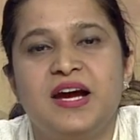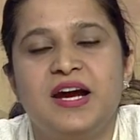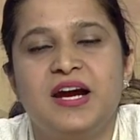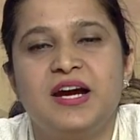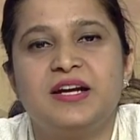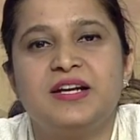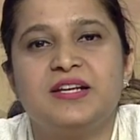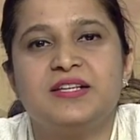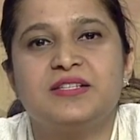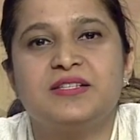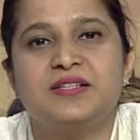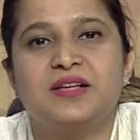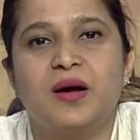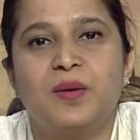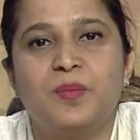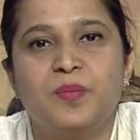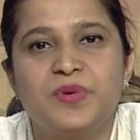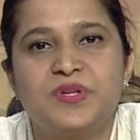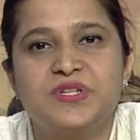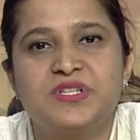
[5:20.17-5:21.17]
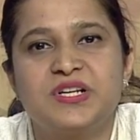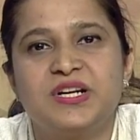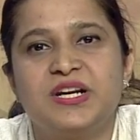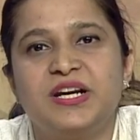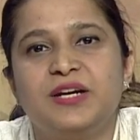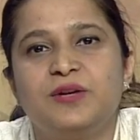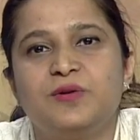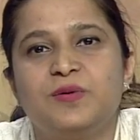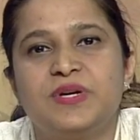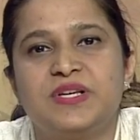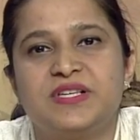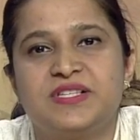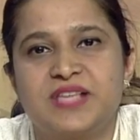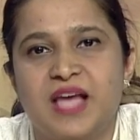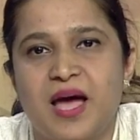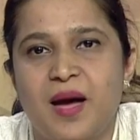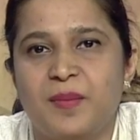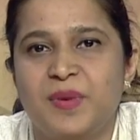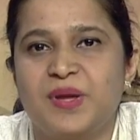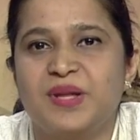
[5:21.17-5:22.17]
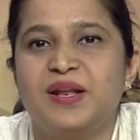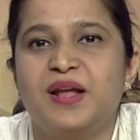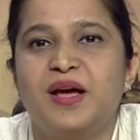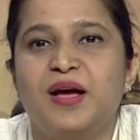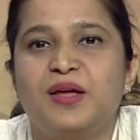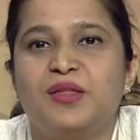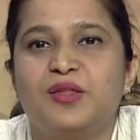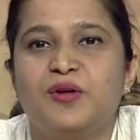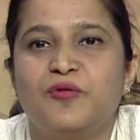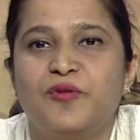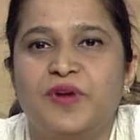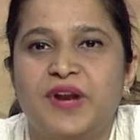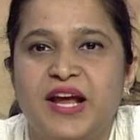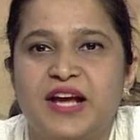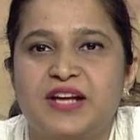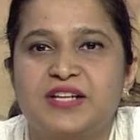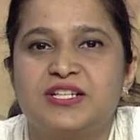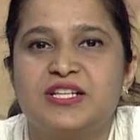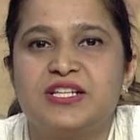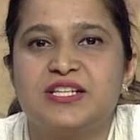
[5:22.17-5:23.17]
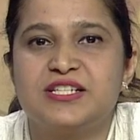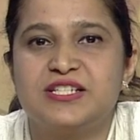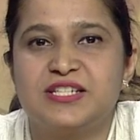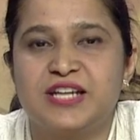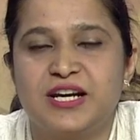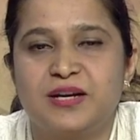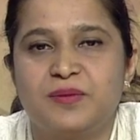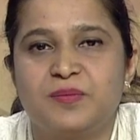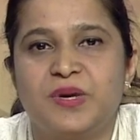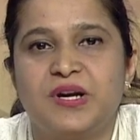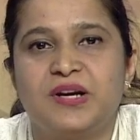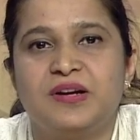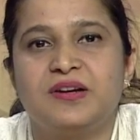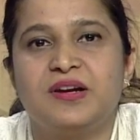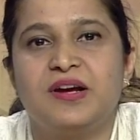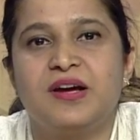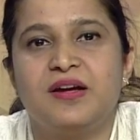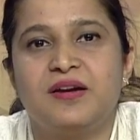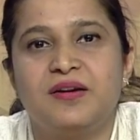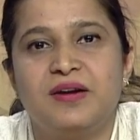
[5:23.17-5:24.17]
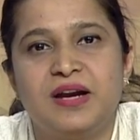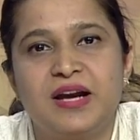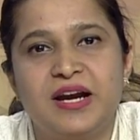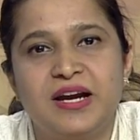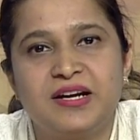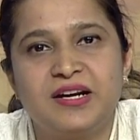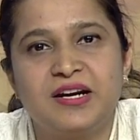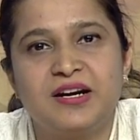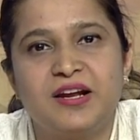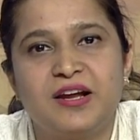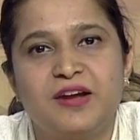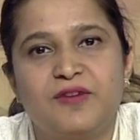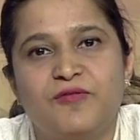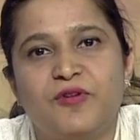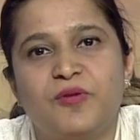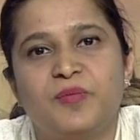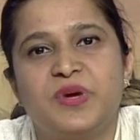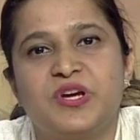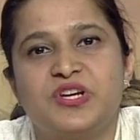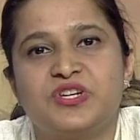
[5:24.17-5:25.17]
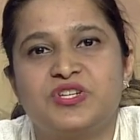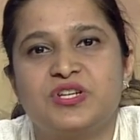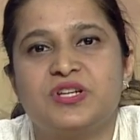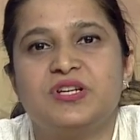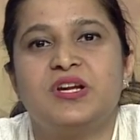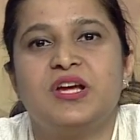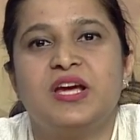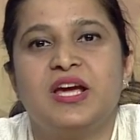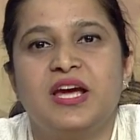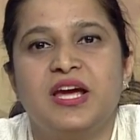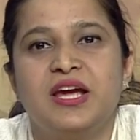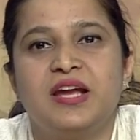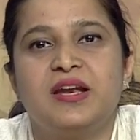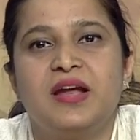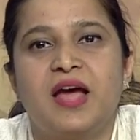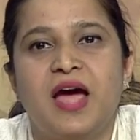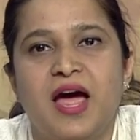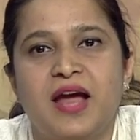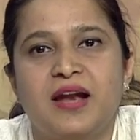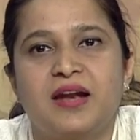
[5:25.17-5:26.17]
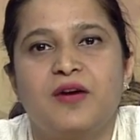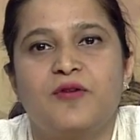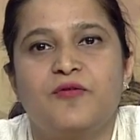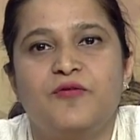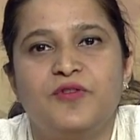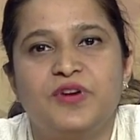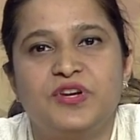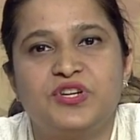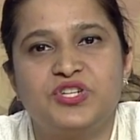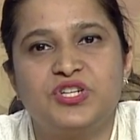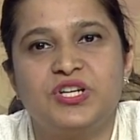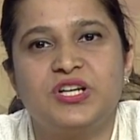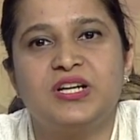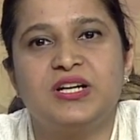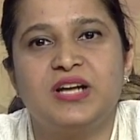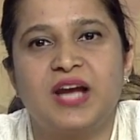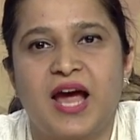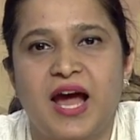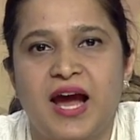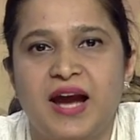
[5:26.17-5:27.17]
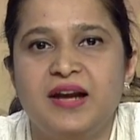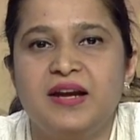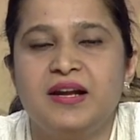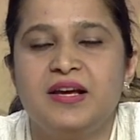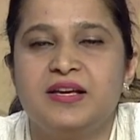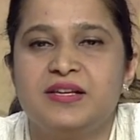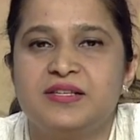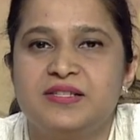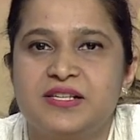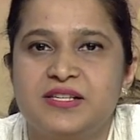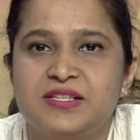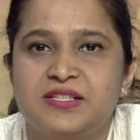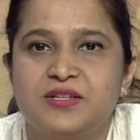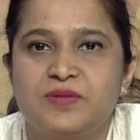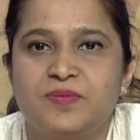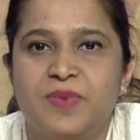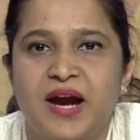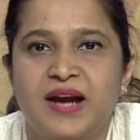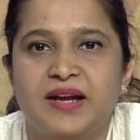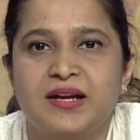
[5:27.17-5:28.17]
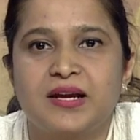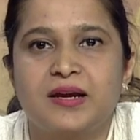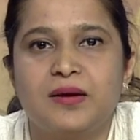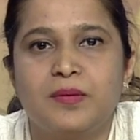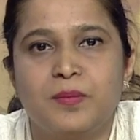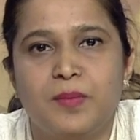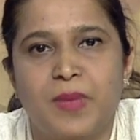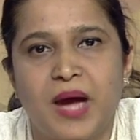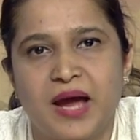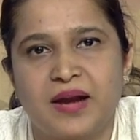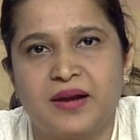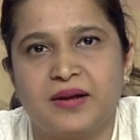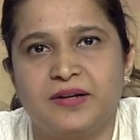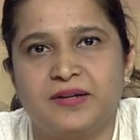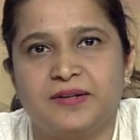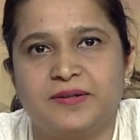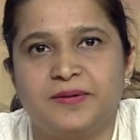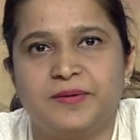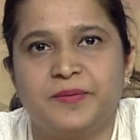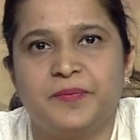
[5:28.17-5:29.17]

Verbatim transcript: it is compulsory to examine the financial statement related information in an efficient and systematic manner.